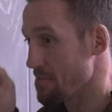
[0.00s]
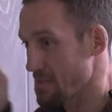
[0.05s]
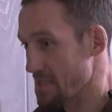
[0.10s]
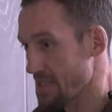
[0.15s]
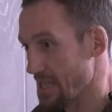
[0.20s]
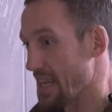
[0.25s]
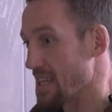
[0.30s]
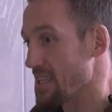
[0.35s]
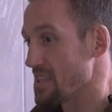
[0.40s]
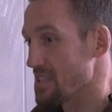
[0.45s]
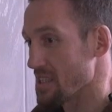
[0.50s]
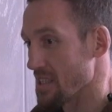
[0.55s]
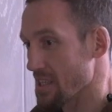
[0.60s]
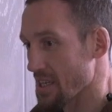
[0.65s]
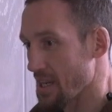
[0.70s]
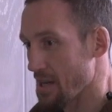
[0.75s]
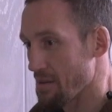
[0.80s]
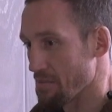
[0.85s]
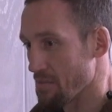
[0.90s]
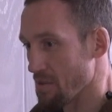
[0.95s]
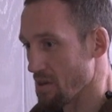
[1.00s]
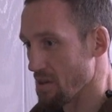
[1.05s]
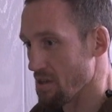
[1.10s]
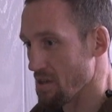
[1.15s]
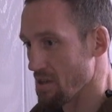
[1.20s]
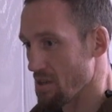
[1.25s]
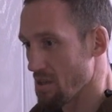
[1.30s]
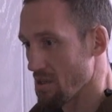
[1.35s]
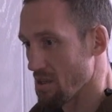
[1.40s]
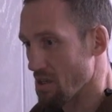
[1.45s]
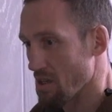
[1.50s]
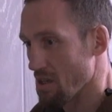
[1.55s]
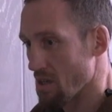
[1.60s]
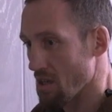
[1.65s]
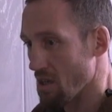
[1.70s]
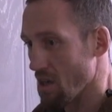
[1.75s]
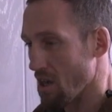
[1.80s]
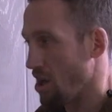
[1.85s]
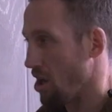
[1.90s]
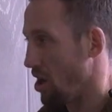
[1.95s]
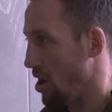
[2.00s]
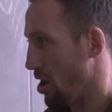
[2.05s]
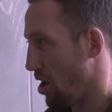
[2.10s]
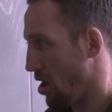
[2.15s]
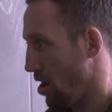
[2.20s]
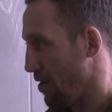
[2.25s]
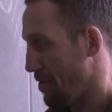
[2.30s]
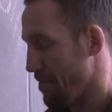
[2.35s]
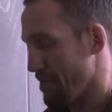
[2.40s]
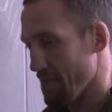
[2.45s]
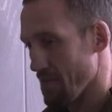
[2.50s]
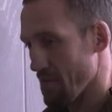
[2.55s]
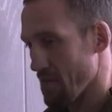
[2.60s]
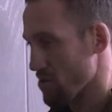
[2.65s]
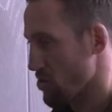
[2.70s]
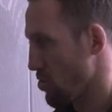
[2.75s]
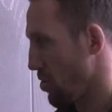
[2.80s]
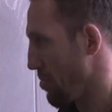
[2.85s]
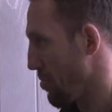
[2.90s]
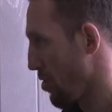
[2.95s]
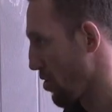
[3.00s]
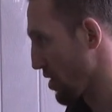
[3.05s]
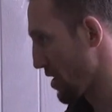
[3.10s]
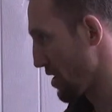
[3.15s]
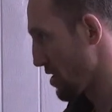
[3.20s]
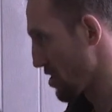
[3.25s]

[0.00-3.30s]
It's not a brilliant relationship with his daughter.